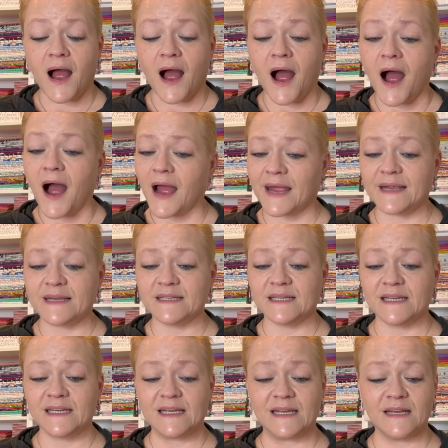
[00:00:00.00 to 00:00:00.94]
I
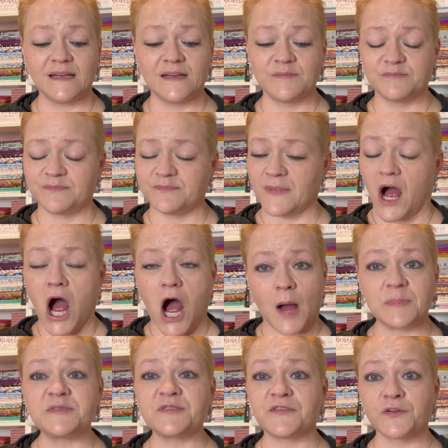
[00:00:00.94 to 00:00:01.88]

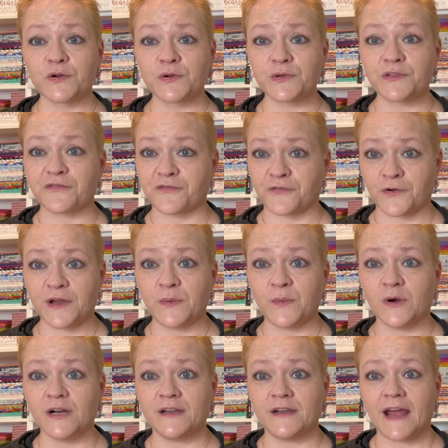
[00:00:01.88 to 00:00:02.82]
opt for the free
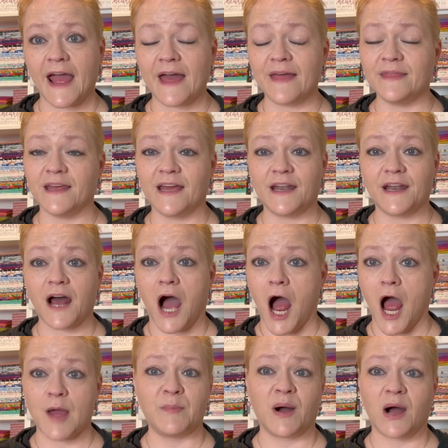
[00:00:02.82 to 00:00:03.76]
one and then
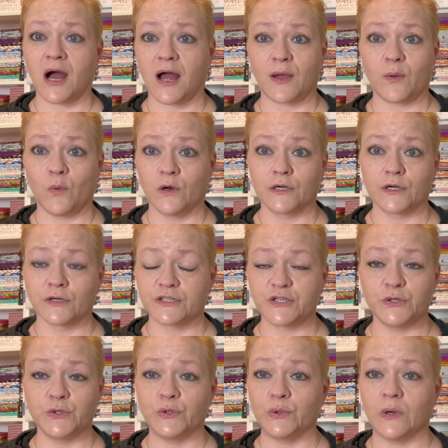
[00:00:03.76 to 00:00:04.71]
I buy one or
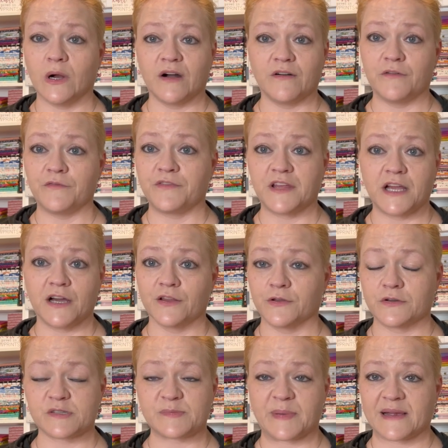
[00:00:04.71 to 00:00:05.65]
two of the
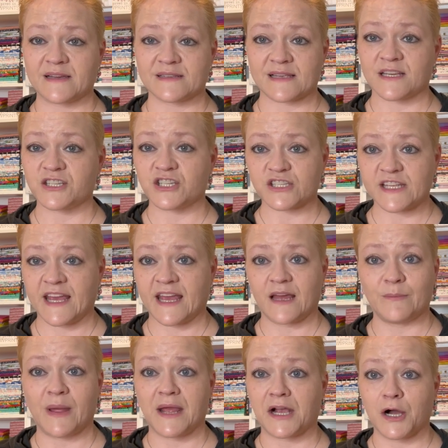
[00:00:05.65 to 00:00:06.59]
others because I just
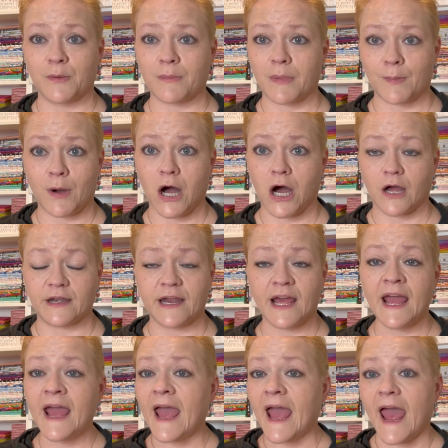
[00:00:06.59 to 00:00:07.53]
can't make up my mind.
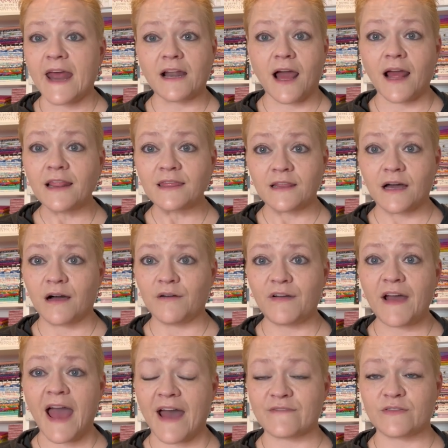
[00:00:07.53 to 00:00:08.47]
And I love
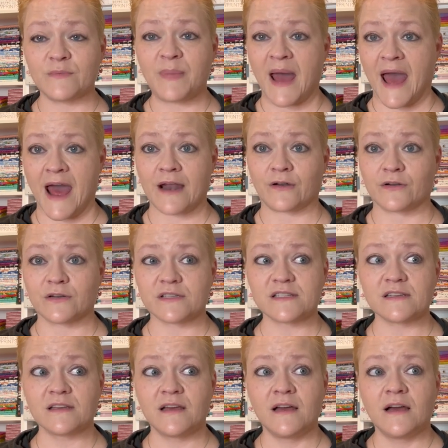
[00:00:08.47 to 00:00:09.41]
having
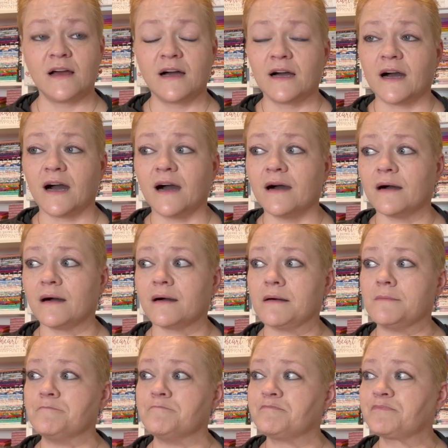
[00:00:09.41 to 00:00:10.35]
patterns.
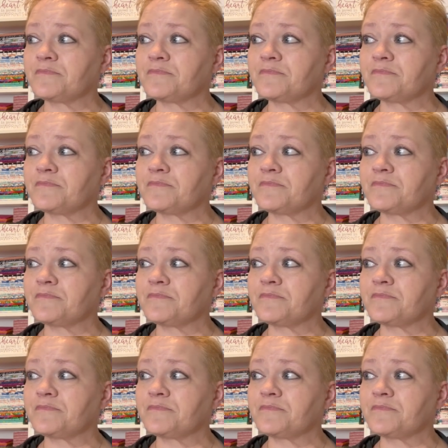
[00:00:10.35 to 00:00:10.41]
I